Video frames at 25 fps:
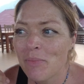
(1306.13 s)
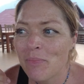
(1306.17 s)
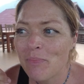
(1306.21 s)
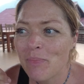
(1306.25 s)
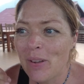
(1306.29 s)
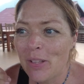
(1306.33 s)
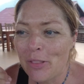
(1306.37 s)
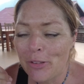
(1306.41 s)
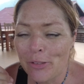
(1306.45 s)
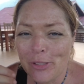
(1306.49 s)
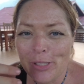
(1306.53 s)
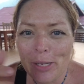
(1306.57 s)

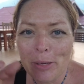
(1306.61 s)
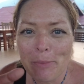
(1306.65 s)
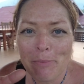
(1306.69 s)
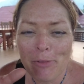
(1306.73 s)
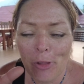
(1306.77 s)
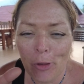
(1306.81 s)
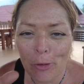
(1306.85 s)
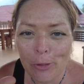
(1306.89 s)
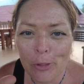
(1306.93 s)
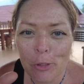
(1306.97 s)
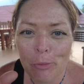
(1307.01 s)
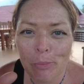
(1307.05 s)
but there's like
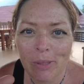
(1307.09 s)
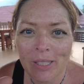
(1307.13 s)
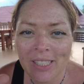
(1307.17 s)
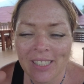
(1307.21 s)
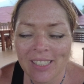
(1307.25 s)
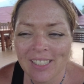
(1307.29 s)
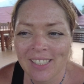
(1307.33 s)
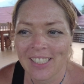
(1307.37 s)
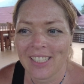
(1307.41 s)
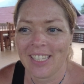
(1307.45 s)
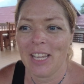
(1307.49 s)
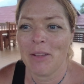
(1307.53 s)
large
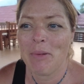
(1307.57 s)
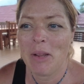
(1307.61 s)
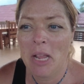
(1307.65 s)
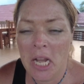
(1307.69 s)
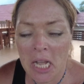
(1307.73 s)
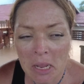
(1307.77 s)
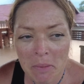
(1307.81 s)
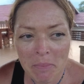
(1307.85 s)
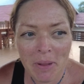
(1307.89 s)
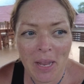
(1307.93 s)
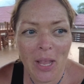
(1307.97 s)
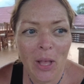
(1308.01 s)
bugs that kept
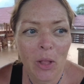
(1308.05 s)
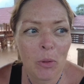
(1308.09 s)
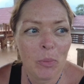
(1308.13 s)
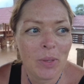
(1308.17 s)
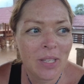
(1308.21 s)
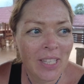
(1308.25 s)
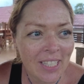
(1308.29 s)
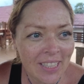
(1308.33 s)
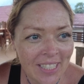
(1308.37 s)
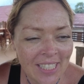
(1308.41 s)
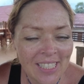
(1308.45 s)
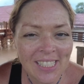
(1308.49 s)
hitting my
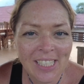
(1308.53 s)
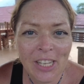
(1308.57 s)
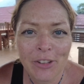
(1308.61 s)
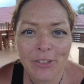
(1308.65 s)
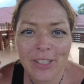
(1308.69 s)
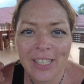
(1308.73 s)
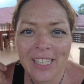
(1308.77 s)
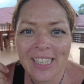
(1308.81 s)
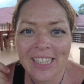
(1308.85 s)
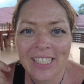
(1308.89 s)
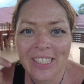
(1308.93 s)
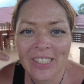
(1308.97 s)
helmet, and they sound
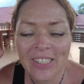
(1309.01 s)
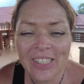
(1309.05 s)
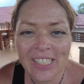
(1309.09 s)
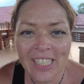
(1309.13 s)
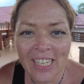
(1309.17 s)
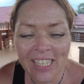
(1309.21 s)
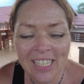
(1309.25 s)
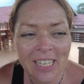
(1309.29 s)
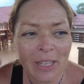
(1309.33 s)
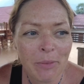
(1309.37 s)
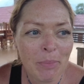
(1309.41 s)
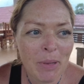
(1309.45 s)
like little
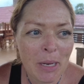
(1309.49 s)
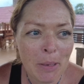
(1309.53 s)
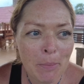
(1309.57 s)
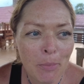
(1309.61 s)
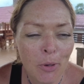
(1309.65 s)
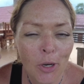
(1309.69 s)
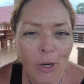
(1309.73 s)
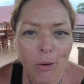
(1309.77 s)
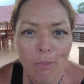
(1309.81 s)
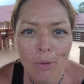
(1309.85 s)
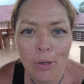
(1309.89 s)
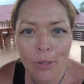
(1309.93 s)
tiny ping
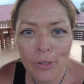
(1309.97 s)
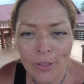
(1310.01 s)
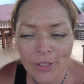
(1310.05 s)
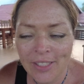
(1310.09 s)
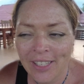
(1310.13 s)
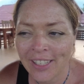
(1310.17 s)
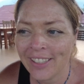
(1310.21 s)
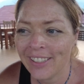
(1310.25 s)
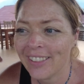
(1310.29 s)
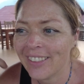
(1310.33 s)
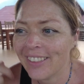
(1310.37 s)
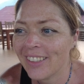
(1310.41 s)
pong balls
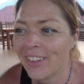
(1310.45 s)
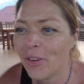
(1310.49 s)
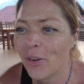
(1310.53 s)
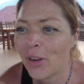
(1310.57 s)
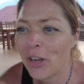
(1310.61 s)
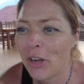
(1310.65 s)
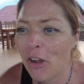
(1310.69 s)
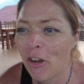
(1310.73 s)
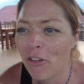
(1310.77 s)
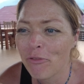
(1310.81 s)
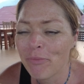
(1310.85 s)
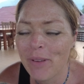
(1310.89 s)

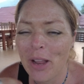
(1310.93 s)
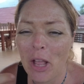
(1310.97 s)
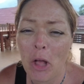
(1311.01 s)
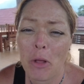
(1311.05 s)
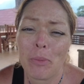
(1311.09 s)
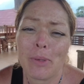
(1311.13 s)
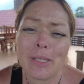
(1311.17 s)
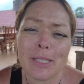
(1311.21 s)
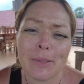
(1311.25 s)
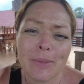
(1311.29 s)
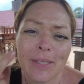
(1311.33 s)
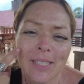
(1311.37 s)
going off my
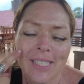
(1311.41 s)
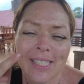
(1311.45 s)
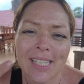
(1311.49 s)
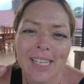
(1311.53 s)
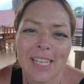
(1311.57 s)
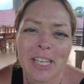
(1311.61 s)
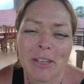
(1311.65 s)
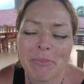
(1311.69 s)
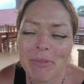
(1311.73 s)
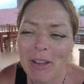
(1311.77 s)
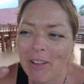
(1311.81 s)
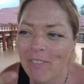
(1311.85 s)
helmet. Sometimes they
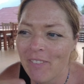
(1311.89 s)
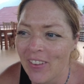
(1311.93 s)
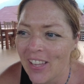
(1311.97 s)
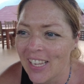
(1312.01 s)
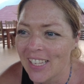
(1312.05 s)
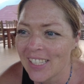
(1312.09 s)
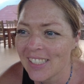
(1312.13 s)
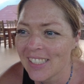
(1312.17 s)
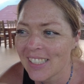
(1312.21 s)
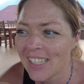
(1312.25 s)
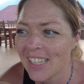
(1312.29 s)
hit my face.